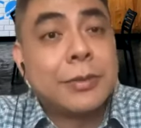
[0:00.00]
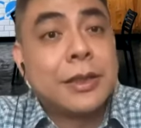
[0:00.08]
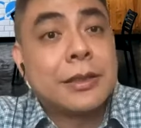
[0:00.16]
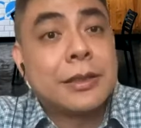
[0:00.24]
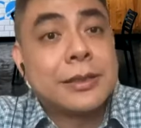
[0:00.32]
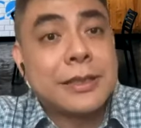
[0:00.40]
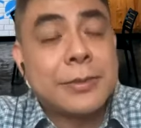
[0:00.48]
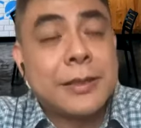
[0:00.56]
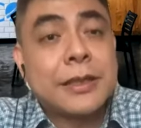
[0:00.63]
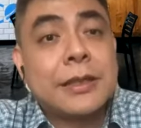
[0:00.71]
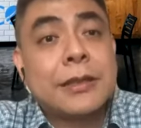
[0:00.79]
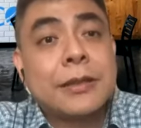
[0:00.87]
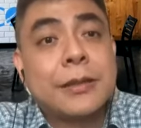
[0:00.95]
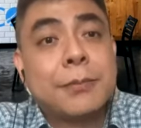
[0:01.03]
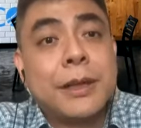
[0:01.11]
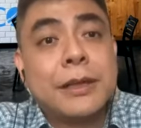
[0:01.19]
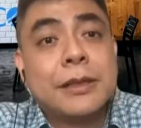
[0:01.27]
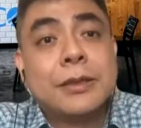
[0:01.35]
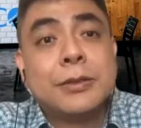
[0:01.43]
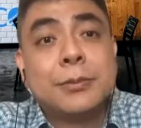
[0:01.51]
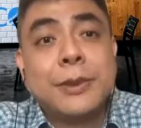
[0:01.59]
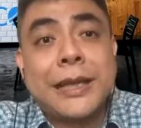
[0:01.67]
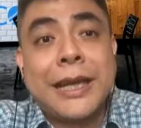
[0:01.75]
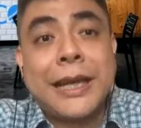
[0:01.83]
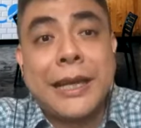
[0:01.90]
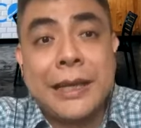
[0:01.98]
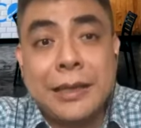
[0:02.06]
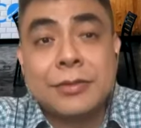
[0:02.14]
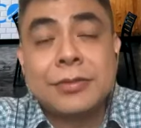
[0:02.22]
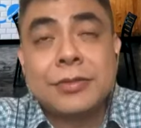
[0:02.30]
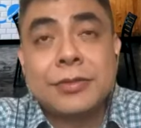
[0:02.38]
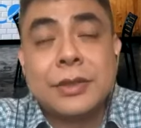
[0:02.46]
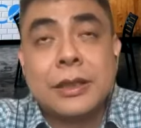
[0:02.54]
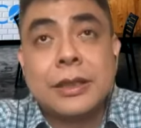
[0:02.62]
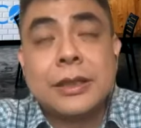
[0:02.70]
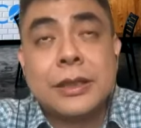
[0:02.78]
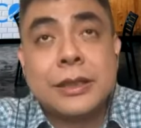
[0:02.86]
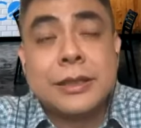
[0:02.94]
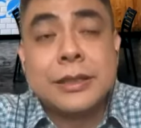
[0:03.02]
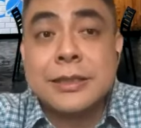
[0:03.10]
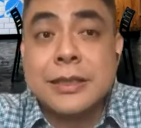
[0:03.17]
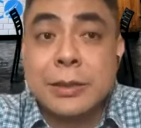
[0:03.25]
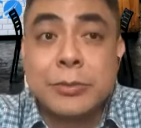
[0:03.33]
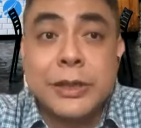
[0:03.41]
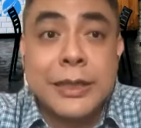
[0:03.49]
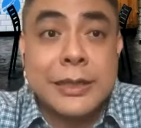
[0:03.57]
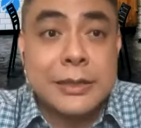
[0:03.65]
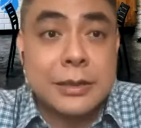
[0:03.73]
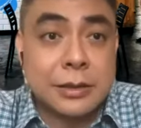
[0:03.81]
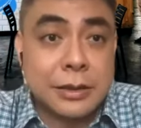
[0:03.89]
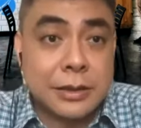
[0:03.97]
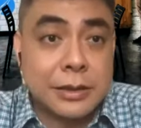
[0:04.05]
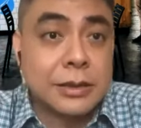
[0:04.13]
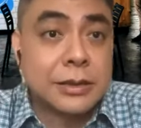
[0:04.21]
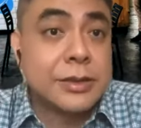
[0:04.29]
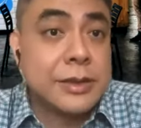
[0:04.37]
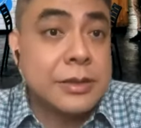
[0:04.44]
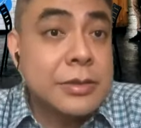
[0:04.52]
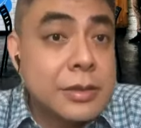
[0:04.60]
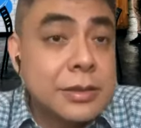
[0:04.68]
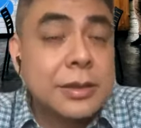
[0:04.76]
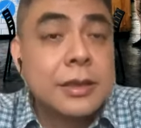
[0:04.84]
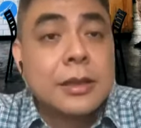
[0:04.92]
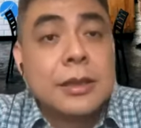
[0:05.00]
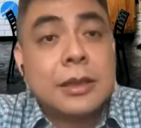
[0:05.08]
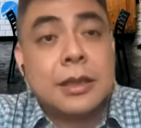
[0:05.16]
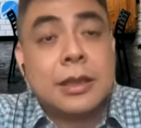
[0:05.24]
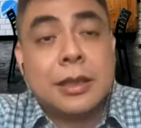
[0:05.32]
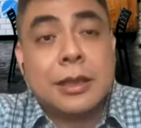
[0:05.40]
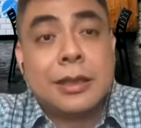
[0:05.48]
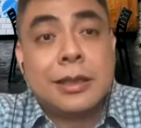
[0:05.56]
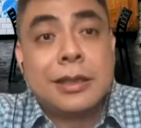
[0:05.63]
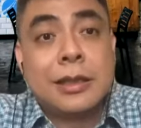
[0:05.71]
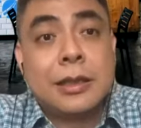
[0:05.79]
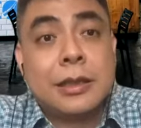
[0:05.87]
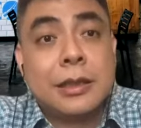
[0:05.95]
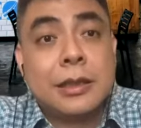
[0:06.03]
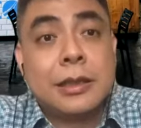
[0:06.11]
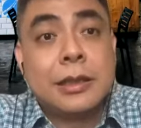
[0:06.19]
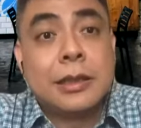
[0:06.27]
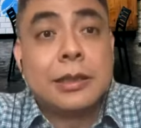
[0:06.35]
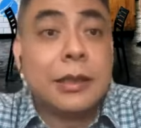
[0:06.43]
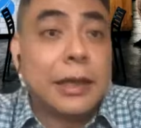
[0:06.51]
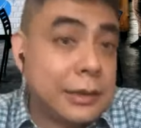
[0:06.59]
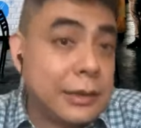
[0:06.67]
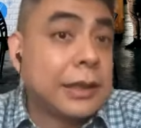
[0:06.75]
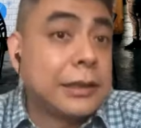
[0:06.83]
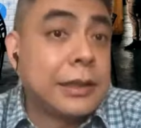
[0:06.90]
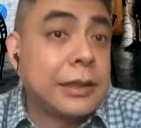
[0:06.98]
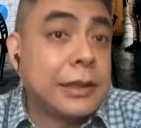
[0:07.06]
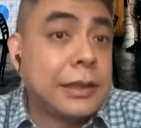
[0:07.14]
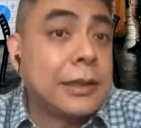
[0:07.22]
Because expecting the partner to behave the same way as your internal sales, I think